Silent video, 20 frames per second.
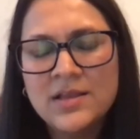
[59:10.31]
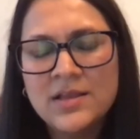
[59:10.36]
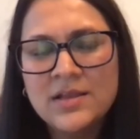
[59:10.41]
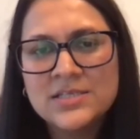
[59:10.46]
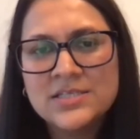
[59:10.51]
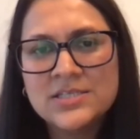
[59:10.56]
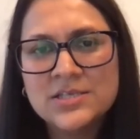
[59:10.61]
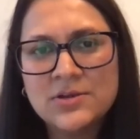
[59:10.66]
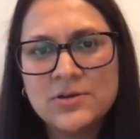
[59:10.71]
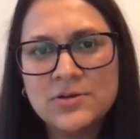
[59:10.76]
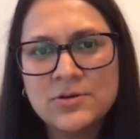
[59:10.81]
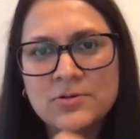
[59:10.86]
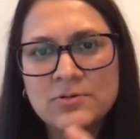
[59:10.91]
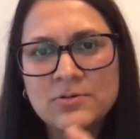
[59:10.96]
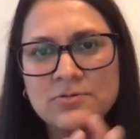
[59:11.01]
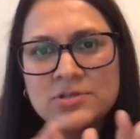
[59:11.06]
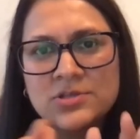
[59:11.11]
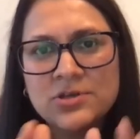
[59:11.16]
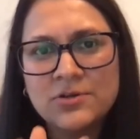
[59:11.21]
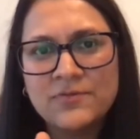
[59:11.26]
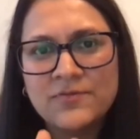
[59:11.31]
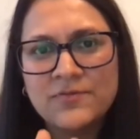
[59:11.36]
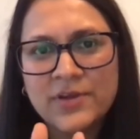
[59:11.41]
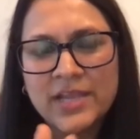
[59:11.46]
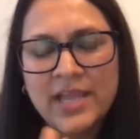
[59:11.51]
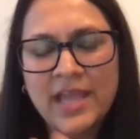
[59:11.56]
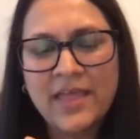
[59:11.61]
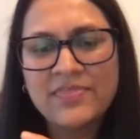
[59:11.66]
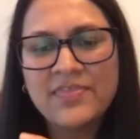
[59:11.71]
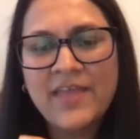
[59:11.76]
So don't
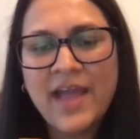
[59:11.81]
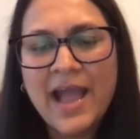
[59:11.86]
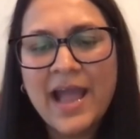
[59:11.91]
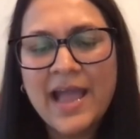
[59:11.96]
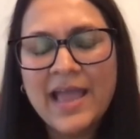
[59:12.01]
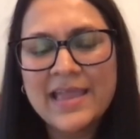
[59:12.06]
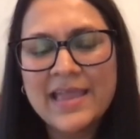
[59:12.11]
forget that.